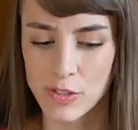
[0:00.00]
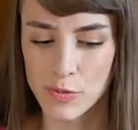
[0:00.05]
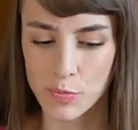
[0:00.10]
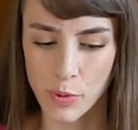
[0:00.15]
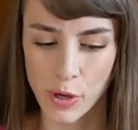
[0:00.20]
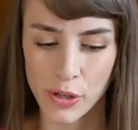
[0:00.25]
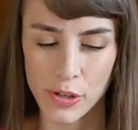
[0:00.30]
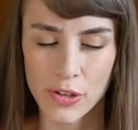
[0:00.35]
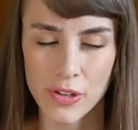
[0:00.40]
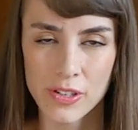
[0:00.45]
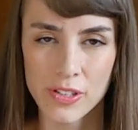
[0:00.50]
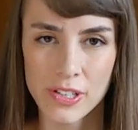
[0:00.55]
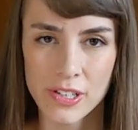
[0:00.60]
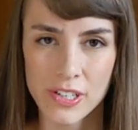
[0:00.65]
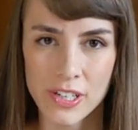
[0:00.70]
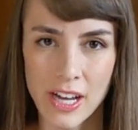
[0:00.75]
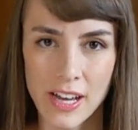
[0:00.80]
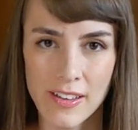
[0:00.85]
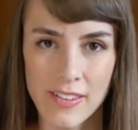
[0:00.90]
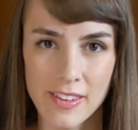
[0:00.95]
spoiler
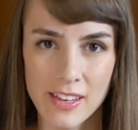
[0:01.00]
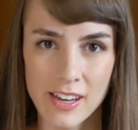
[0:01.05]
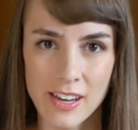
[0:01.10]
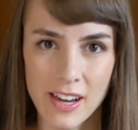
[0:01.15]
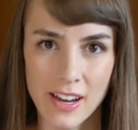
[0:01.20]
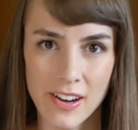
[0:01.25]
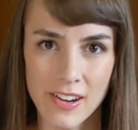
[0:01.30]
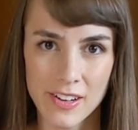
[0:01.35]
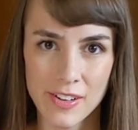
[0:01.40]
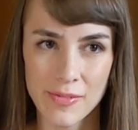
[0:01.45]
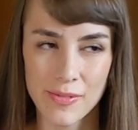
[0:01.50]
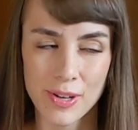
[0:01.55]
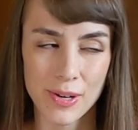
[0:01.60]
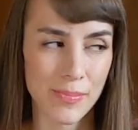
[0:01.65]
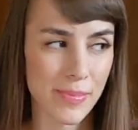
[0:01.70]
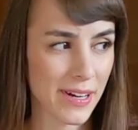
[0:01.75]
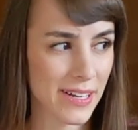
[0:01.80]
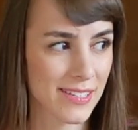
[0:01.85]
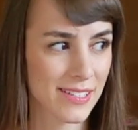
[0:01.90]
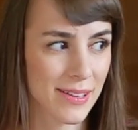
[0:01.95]
alert, I think I already want to
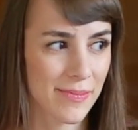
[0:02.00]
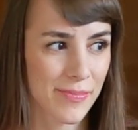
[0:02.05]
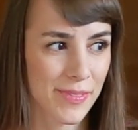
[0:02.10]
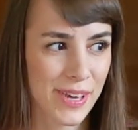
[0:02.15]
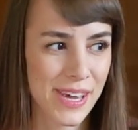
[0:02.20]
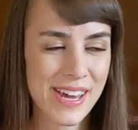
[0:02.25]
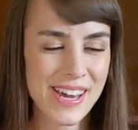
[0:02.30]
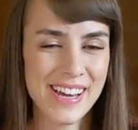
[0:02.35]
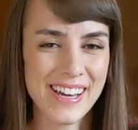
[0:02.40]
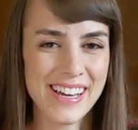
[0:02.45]
buy something